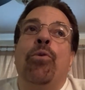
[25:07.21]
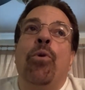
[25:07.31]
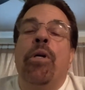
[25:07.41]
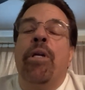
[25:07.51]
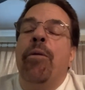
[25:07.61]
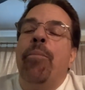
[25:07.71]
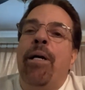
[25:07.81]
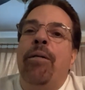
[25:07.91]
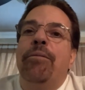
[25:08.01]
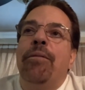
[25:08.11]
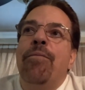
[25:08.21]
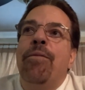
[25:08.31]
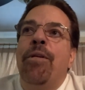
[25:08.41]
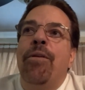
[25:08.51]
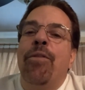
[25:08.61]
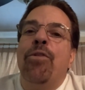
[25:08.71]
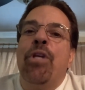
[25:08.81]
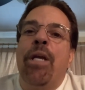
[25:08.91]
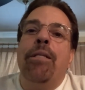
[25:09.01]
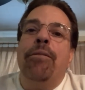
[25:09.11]
talking about the the
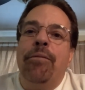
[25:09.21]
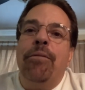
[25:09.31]
chain